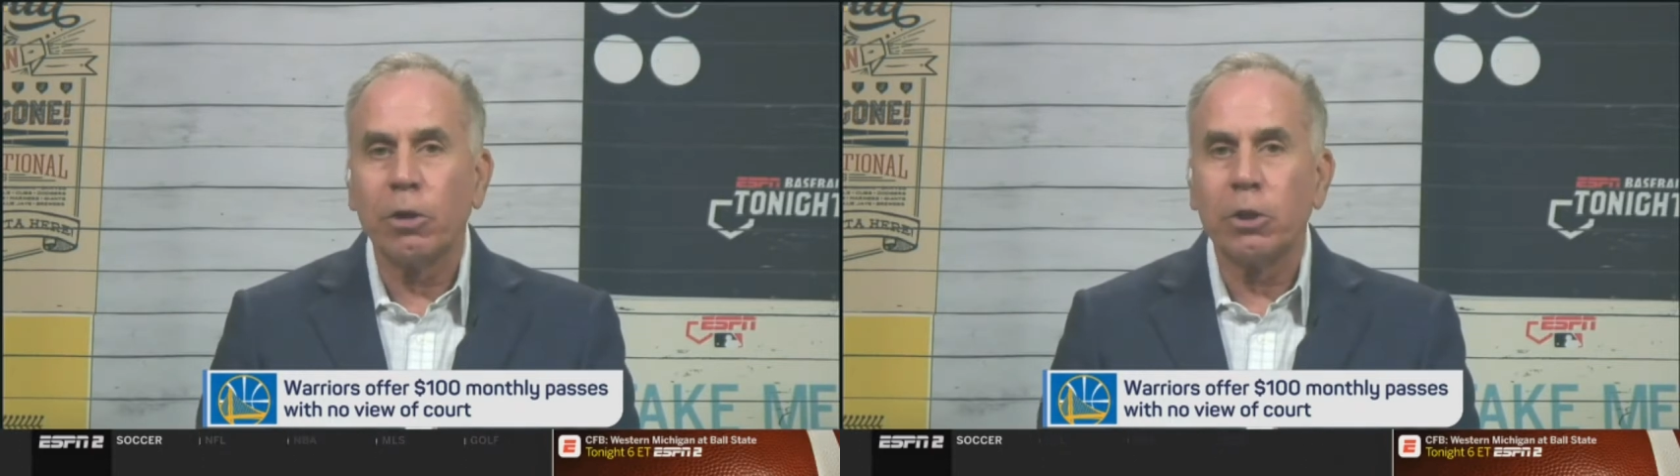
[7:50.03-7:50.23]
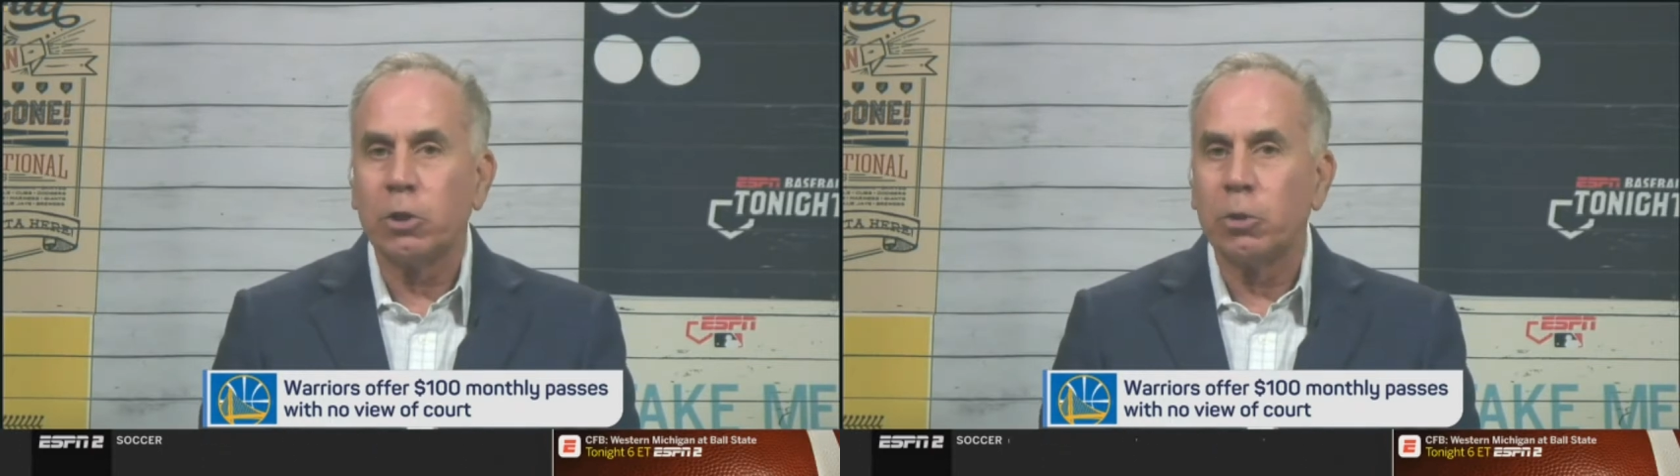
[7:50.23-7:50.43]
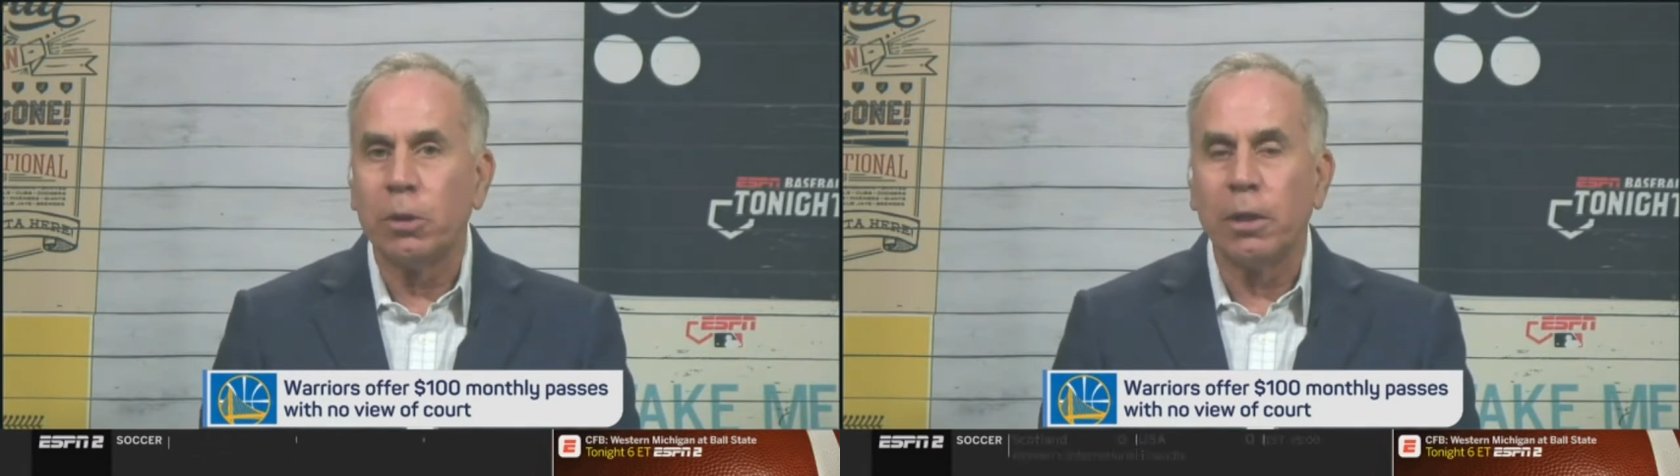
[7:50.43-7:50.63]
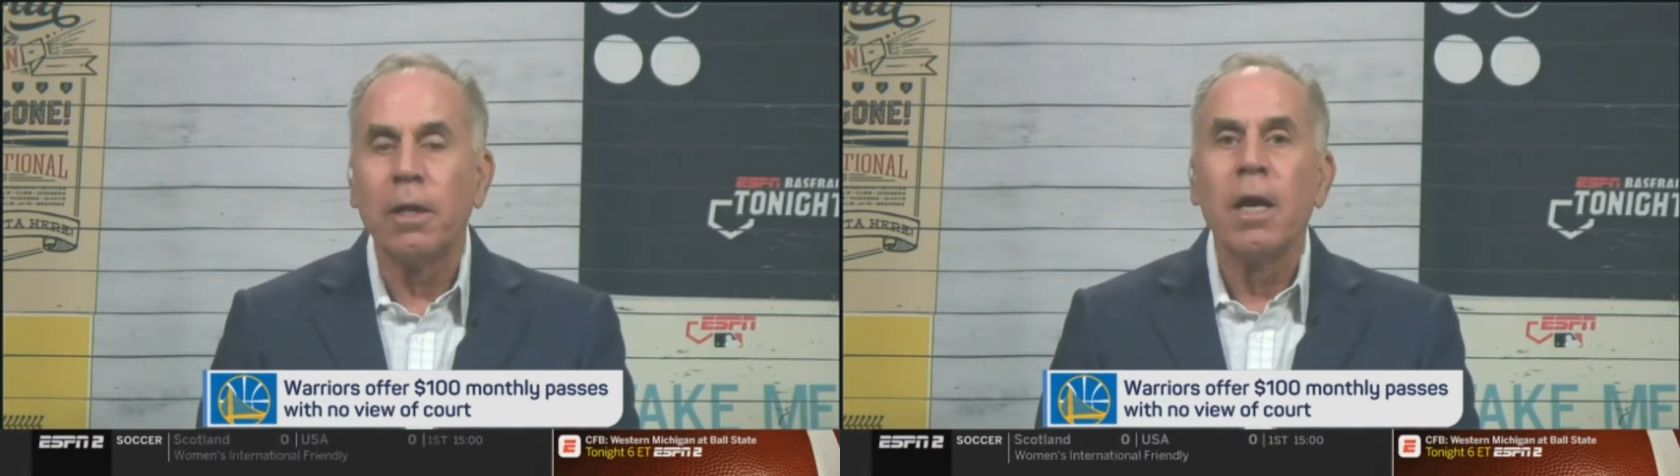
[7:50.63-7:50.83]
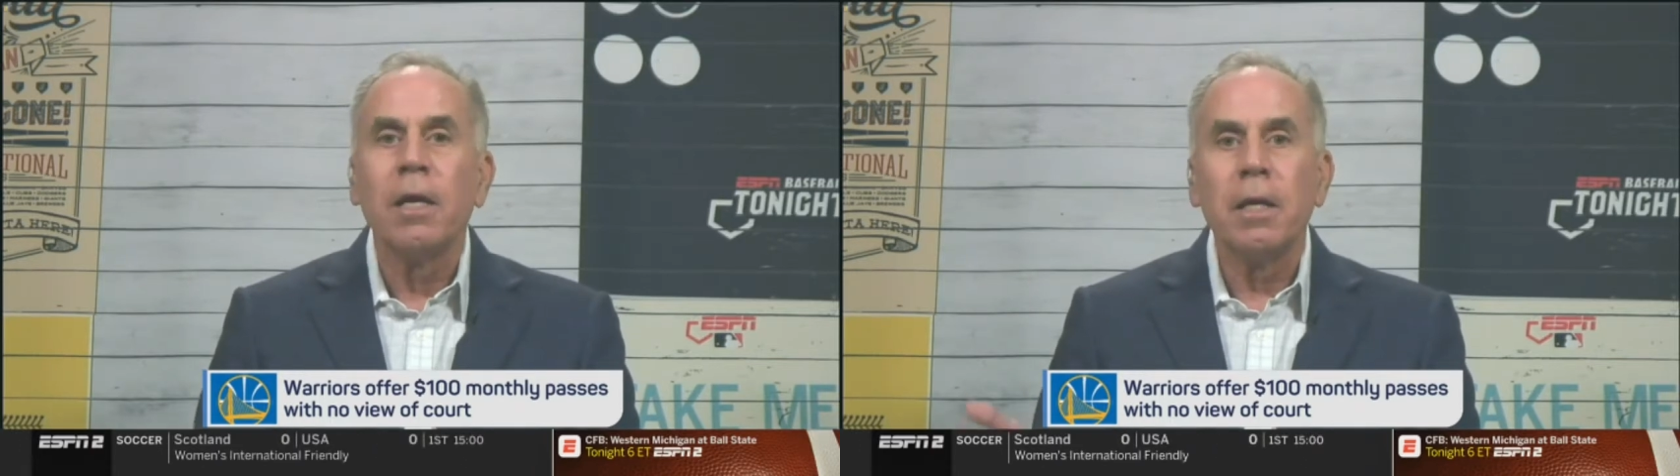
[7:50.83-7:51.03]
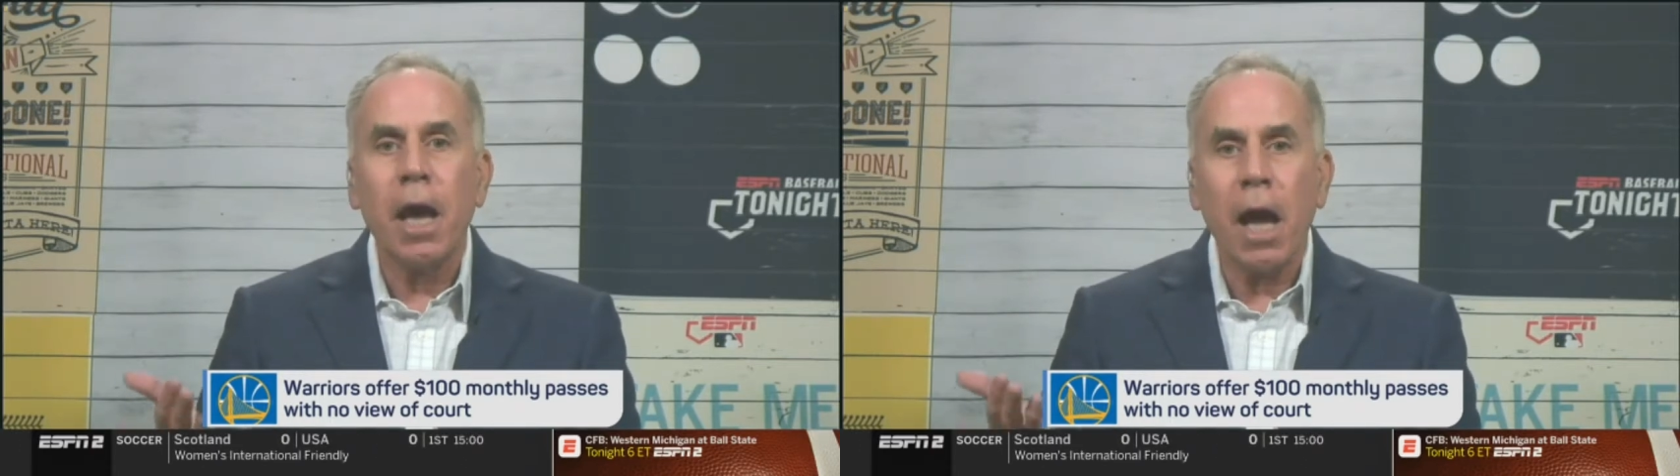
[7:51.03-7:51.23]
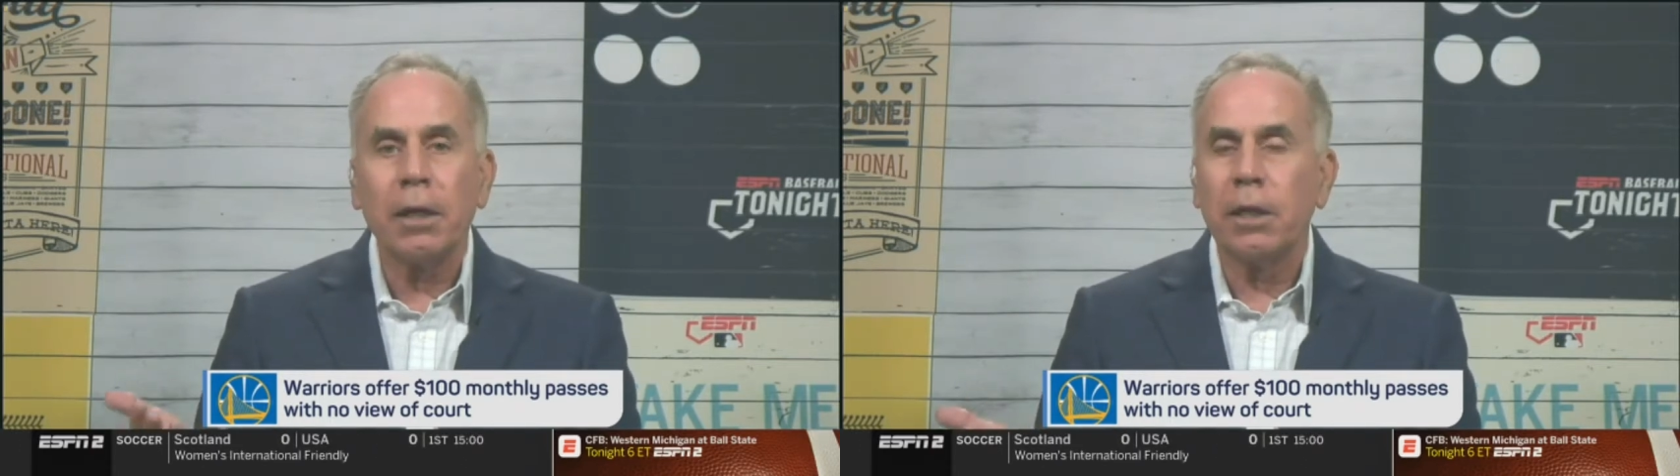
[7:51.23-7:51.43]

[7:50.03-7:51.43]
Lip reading: Steph Curry shoot it,